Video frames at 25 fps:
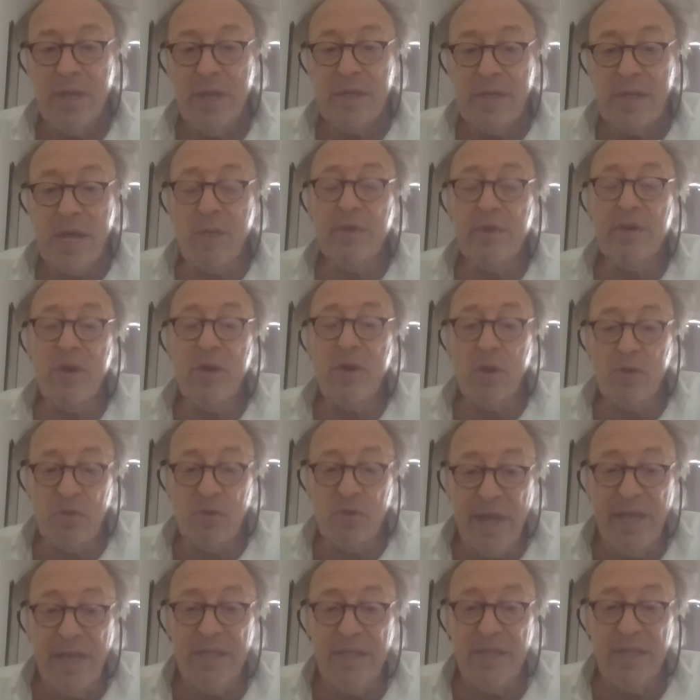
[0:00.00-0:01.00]
Now we go to
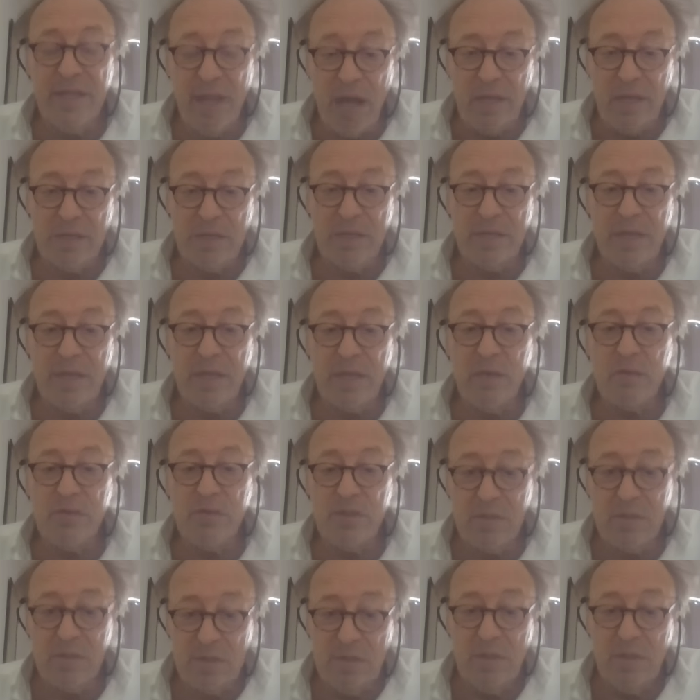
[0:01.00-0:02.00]
eighteen hundred. They
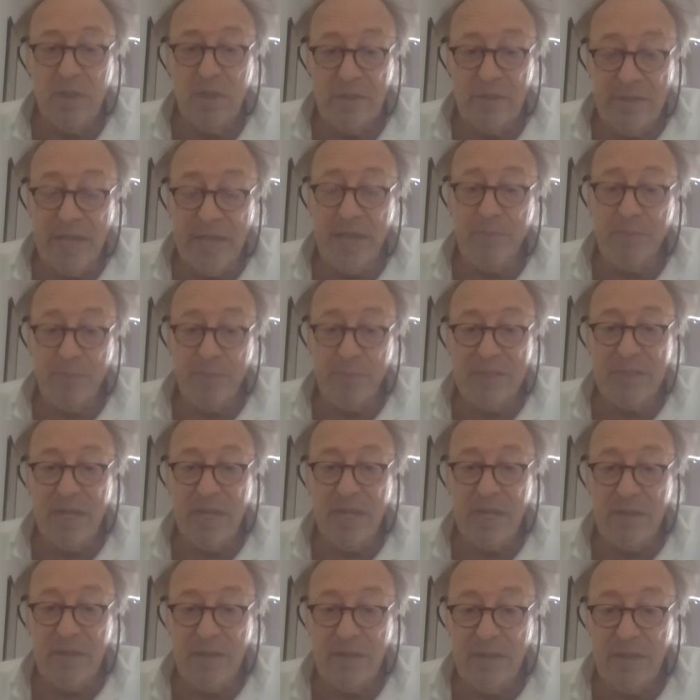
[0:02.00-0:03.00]
lose ten
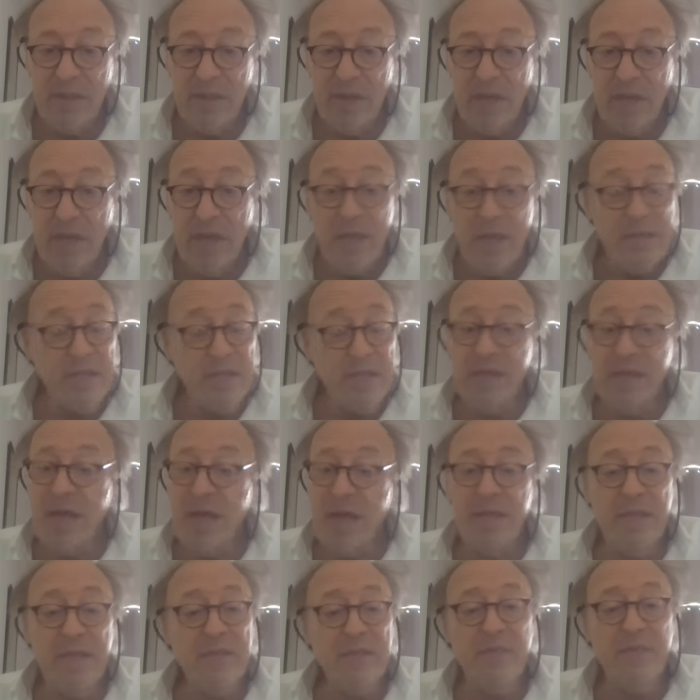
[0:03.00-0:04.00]
percent. They're
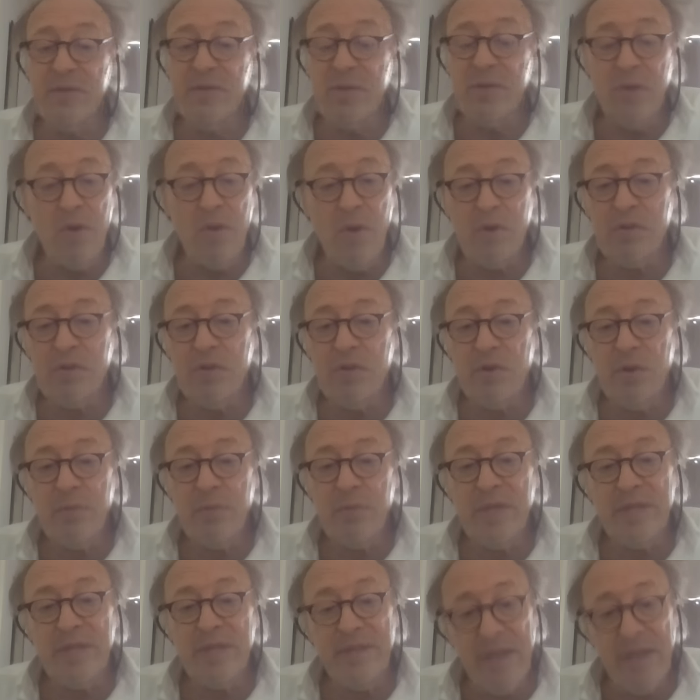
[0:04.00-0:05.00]
not in for the long
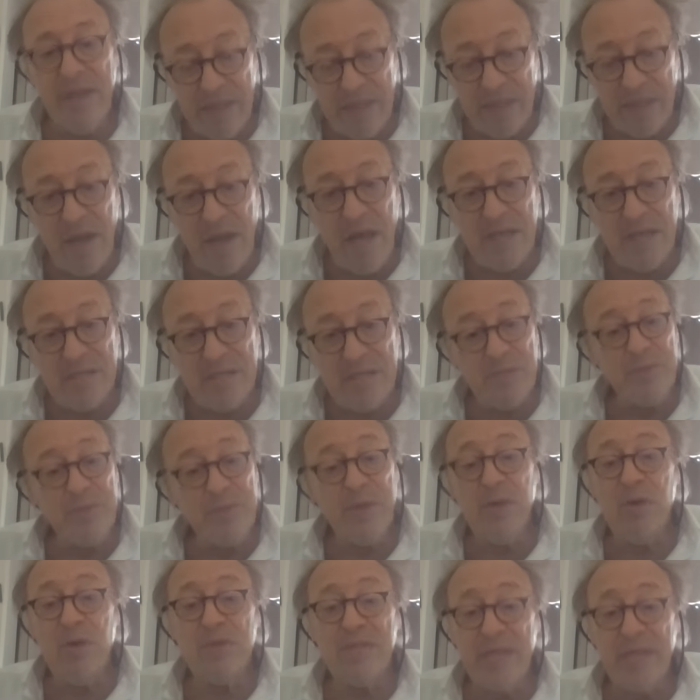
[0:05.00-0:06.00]
term. They take the losses
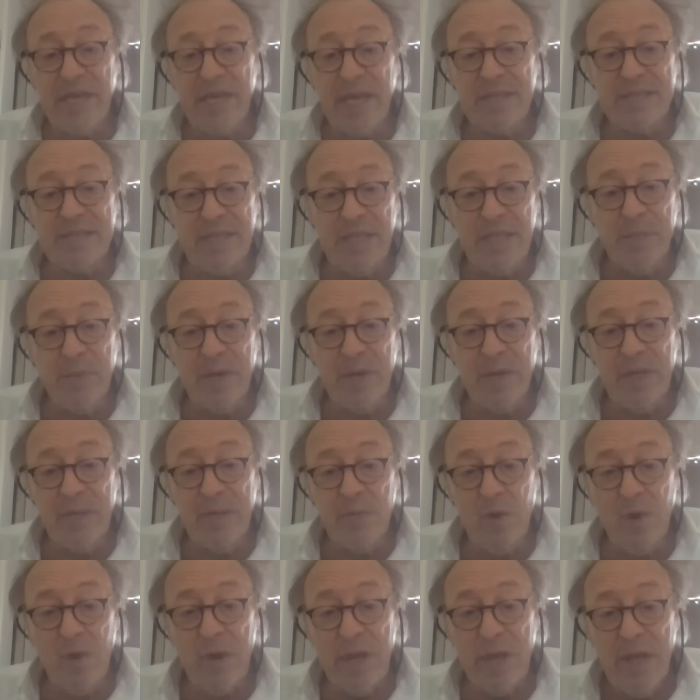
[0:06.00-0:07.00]
because they can't sleep
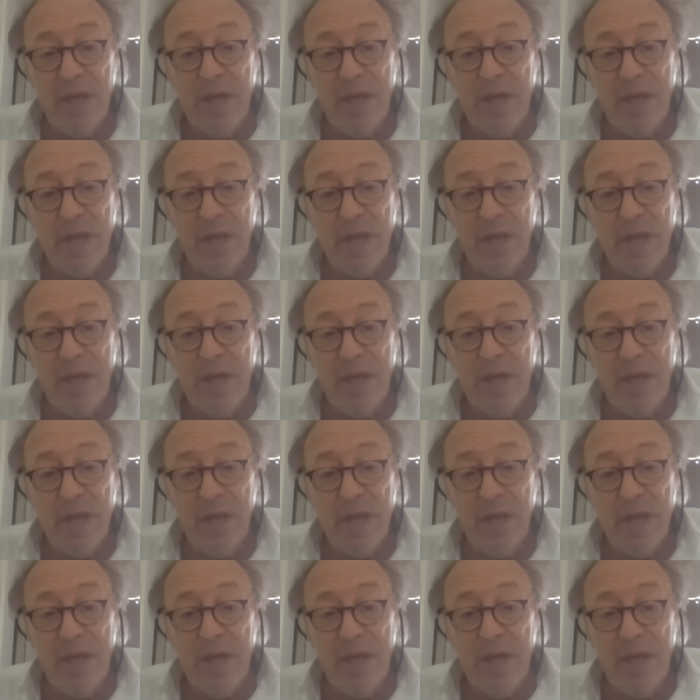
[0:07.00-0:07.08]
anymore.